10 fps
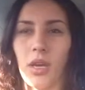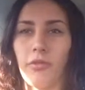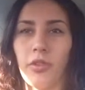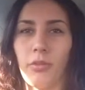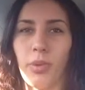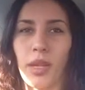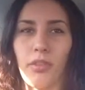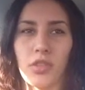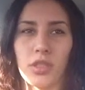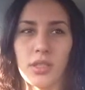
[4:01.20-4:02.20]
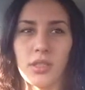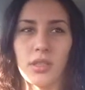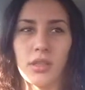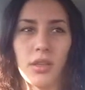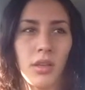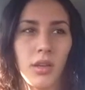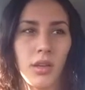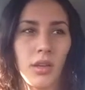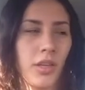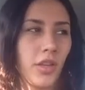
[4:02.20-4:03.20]
feel better than just,
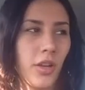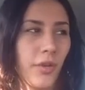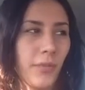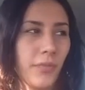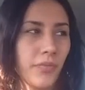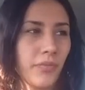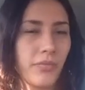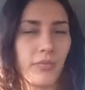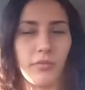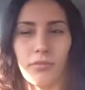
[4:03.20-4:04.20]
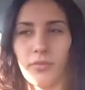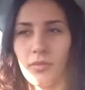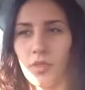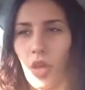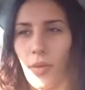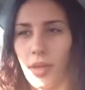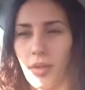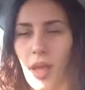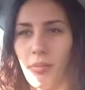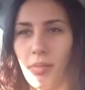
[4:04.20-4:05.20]
you know, going
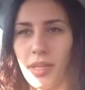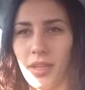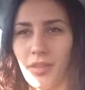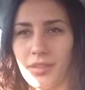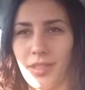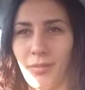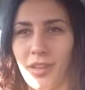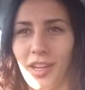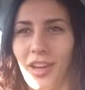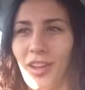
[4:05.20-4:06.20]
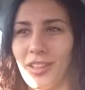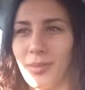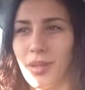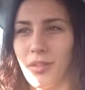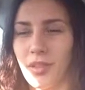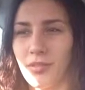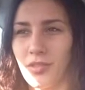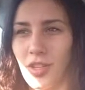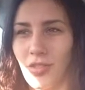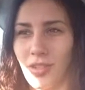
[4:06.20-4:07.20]
and picking on someone. And I know it's a bit of a
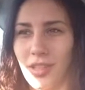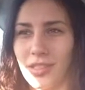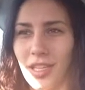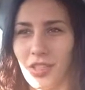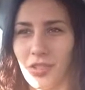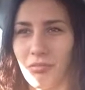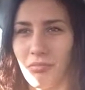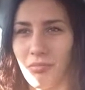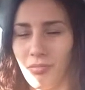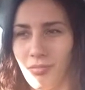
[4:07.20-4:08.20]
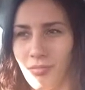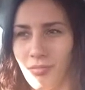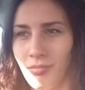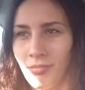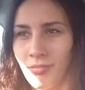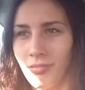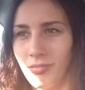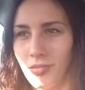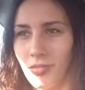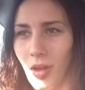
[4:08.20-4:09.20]
generalization
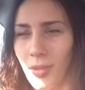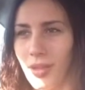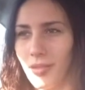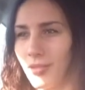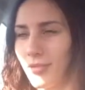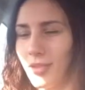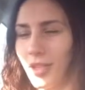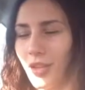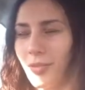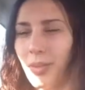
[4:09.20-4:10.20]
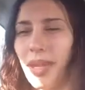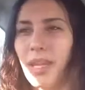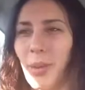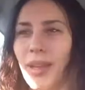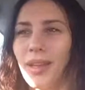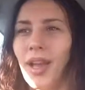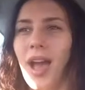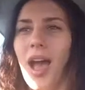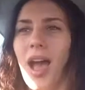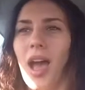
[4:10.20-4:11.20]
comment, you know, but anyway,
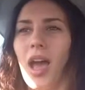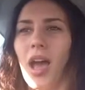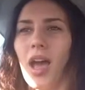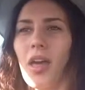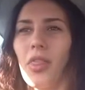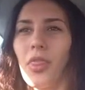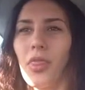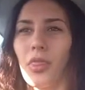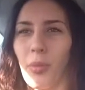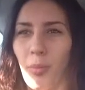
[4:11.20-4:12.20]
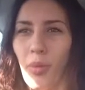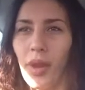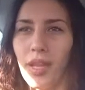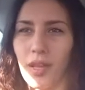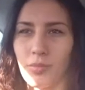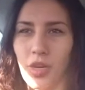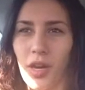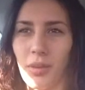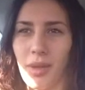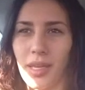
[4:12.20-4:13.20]
the point that I'm
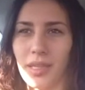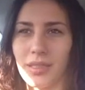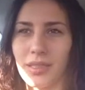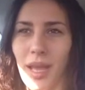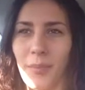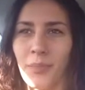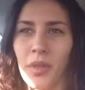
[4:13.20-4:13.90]
trying to make is that,